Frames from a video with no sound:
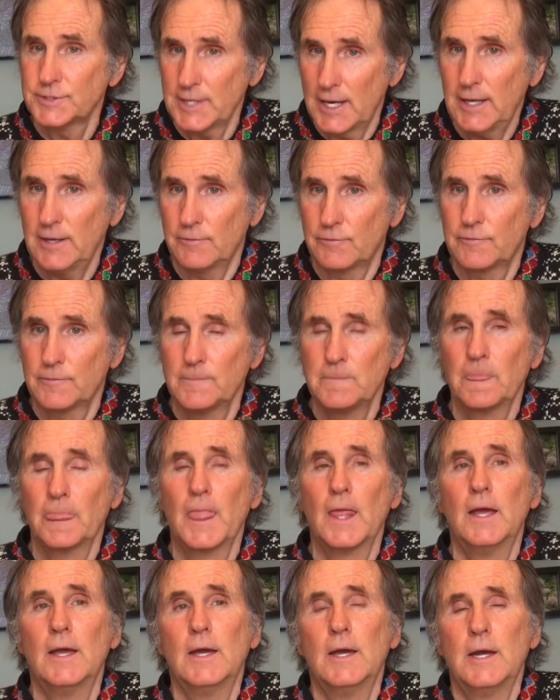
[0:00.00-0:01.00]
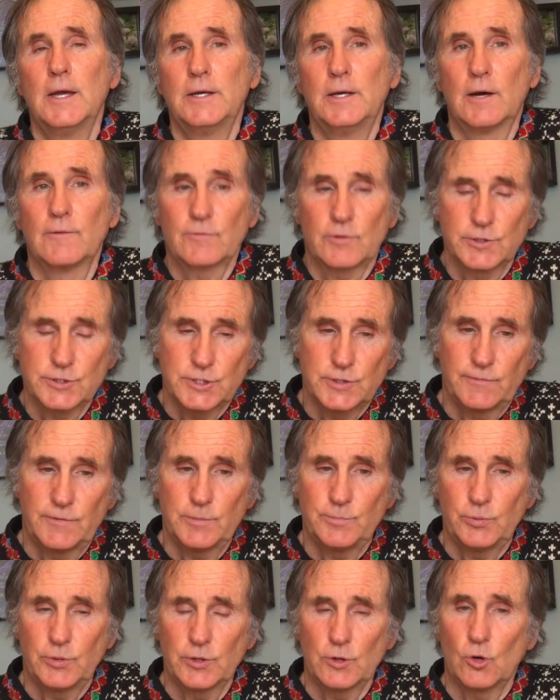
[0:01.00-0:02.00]
safe. Now, of course, if
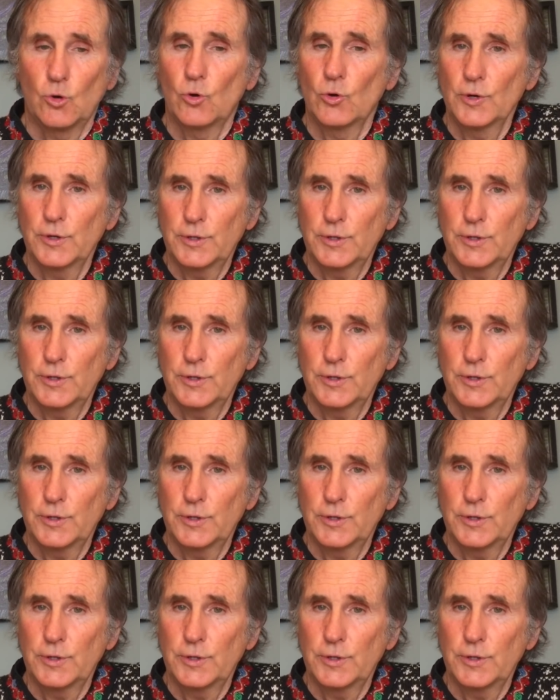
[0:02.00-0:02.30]
you push